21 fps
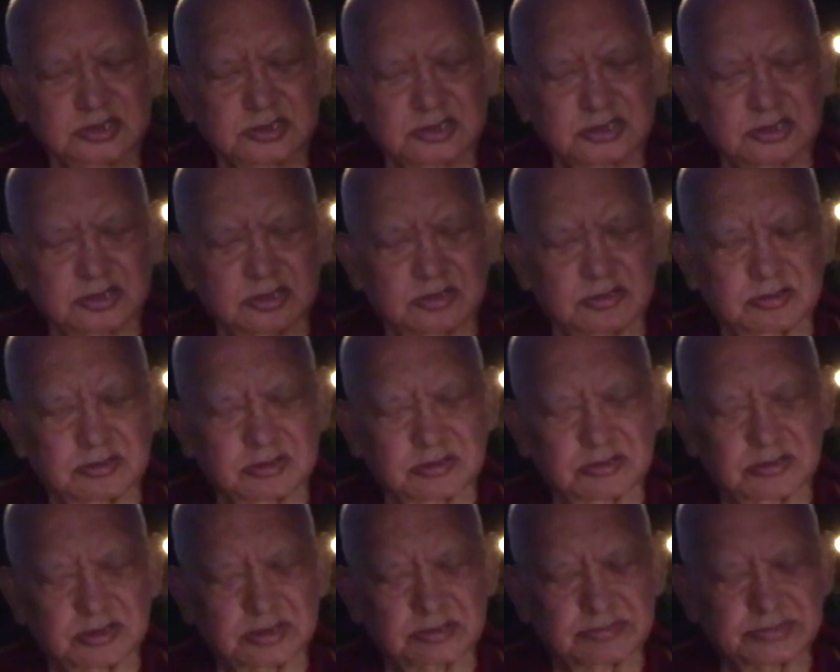You know,
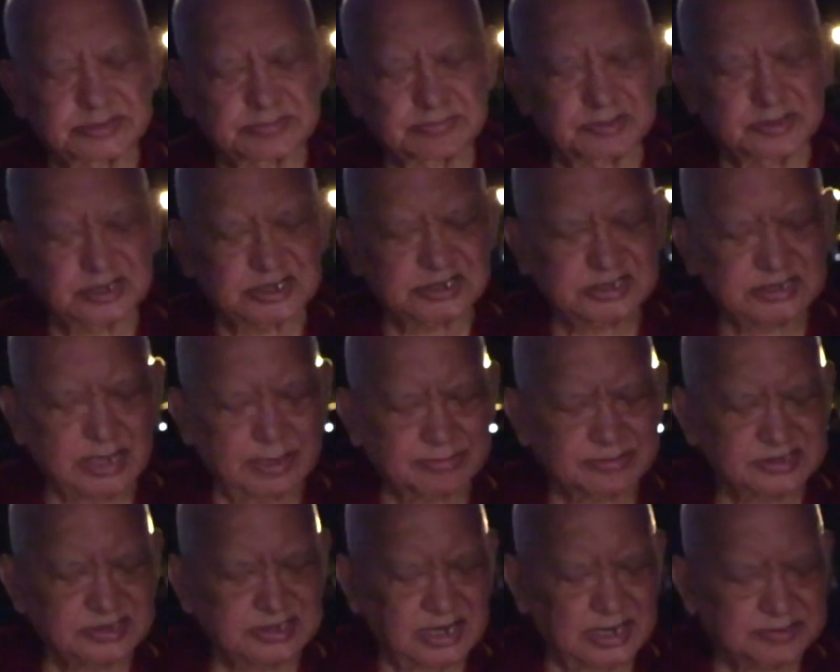when he was a
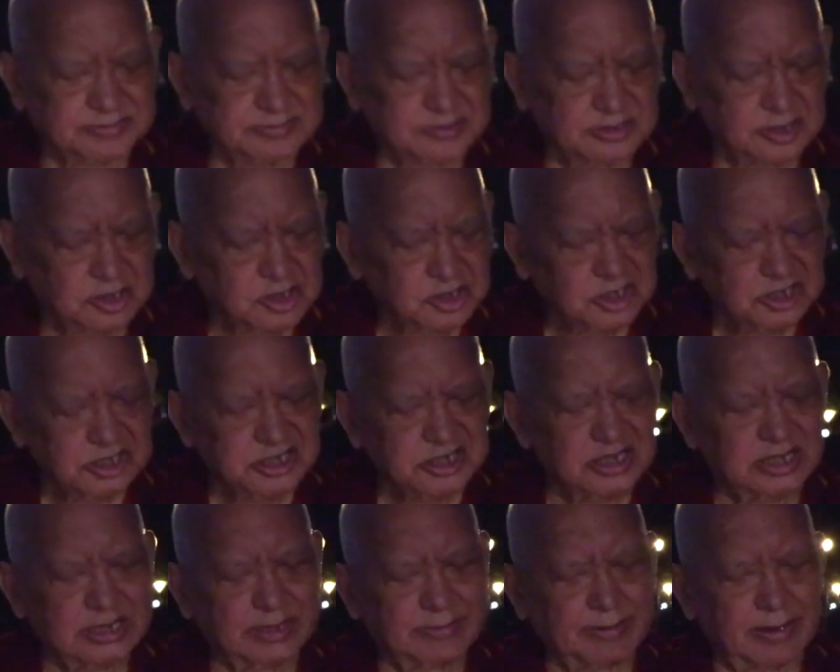Bodhisattva, like
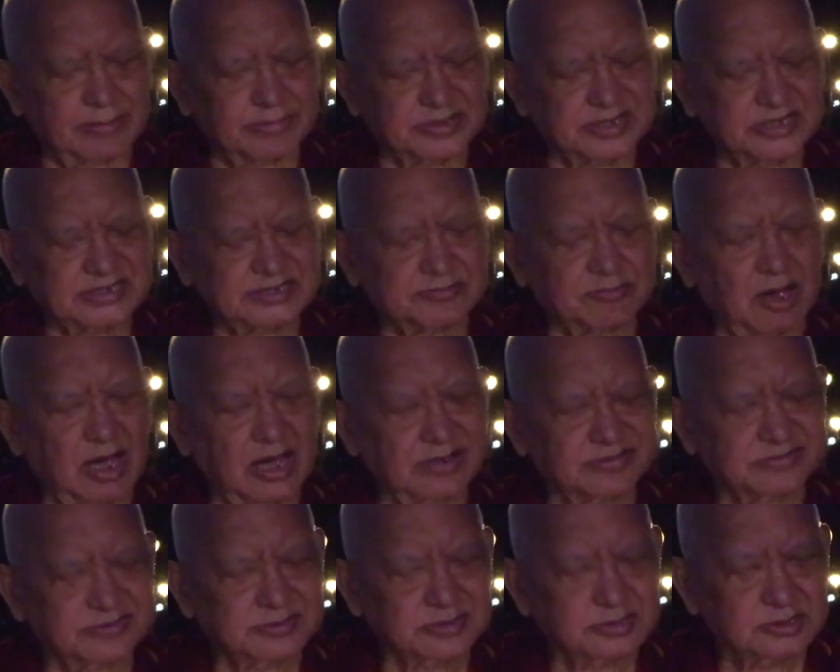he gave up his
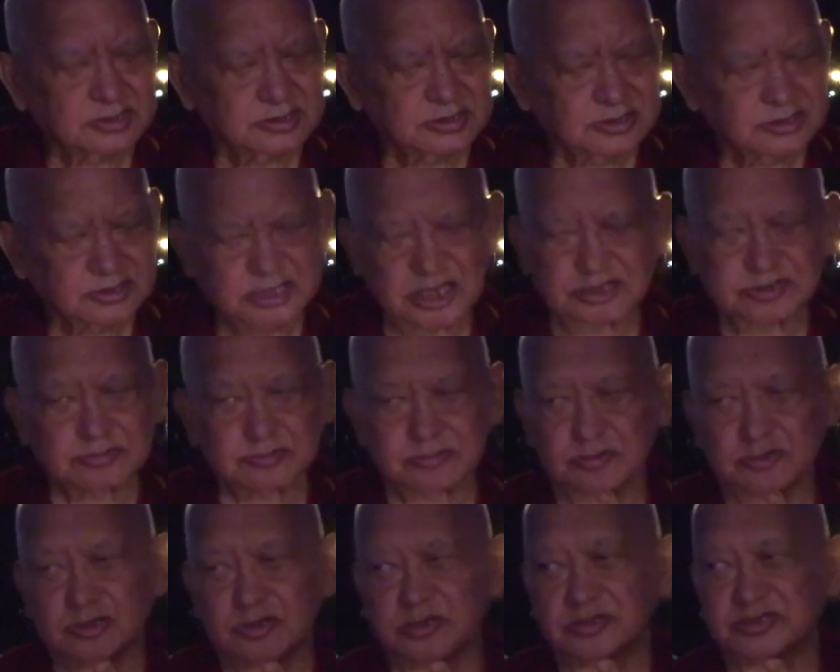wife. That
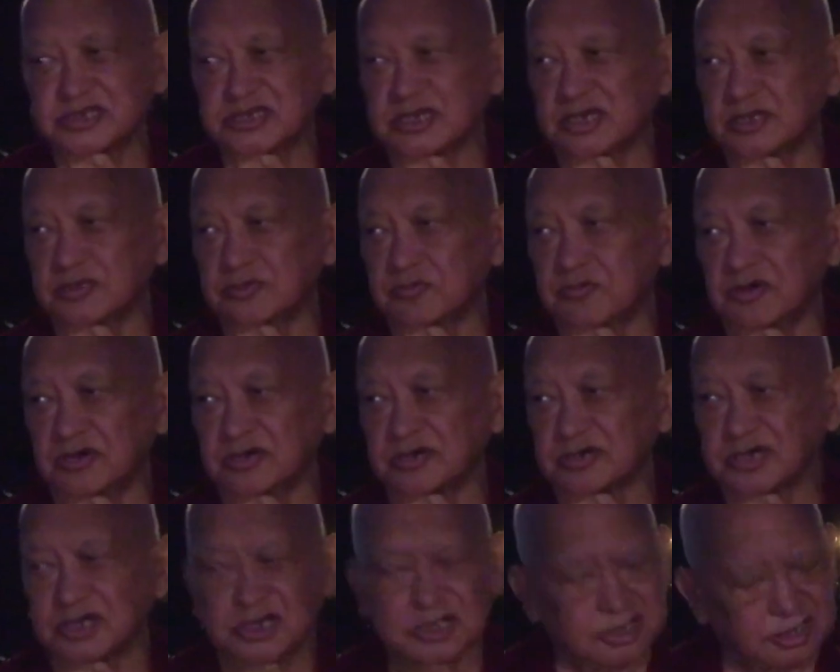usually in the world,